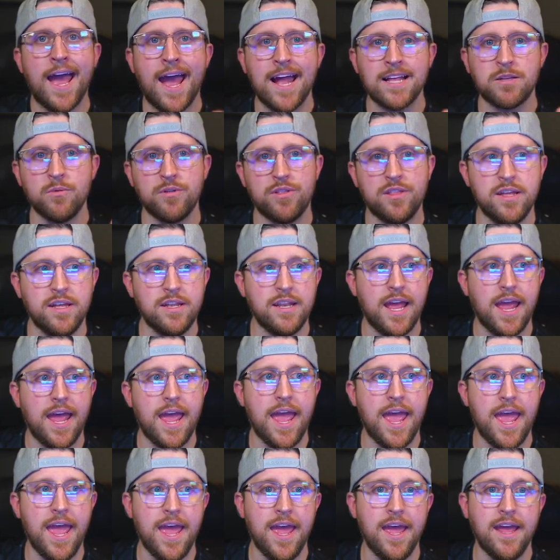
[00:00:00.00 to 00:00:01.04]
with it.
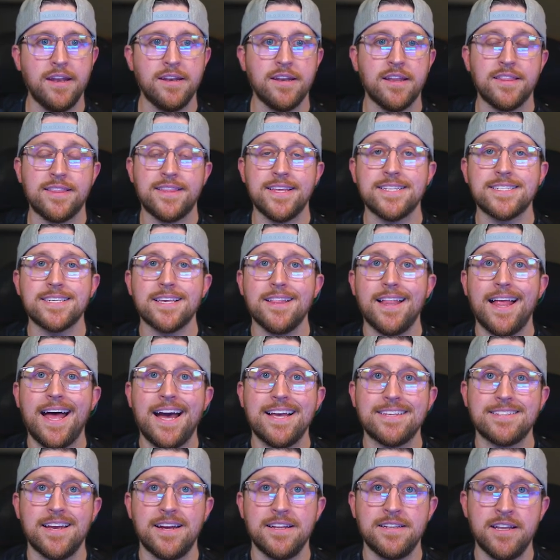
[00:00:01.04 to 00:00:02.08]
And this
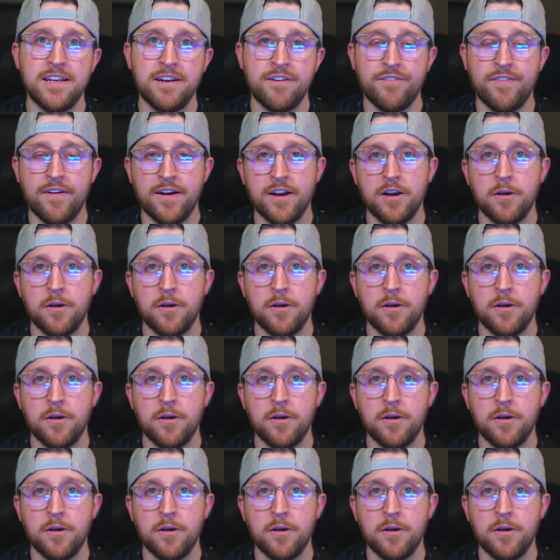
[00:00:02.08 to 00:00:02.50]
class identifier,